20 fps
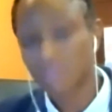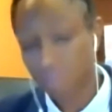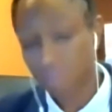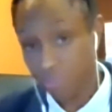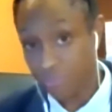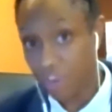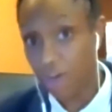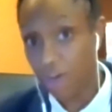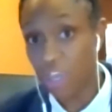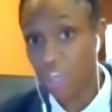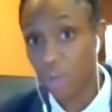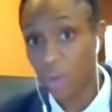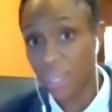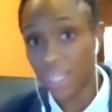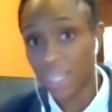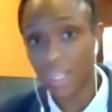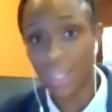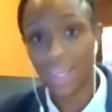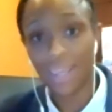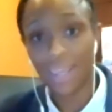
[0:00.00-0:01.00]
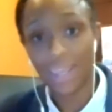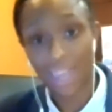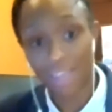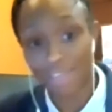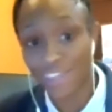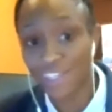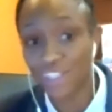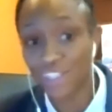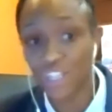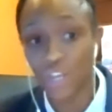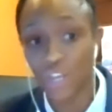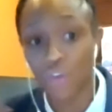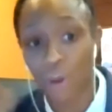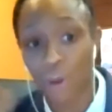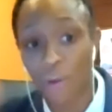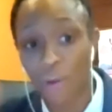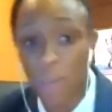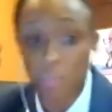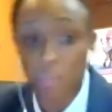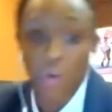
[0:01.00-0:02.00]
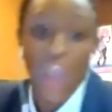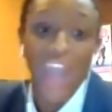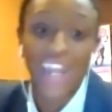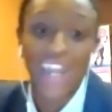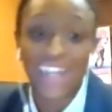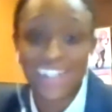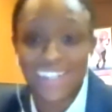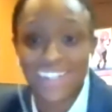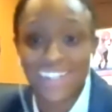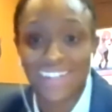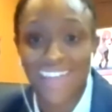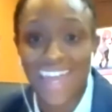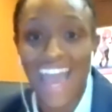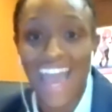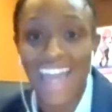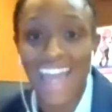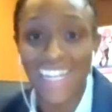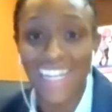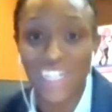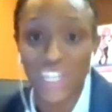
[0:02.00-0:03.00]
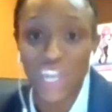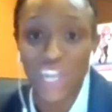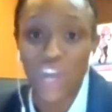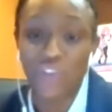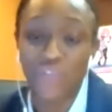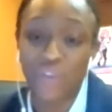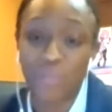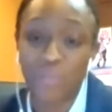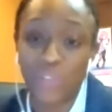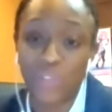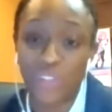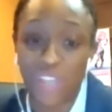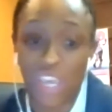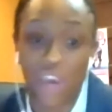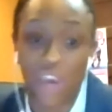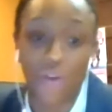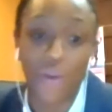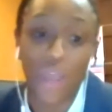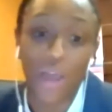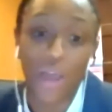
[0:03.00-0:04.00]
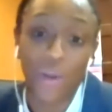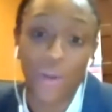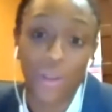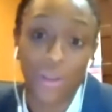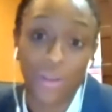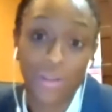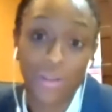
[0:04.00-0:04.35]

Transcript: Very quickly, if this is a growing product and I need to go from 0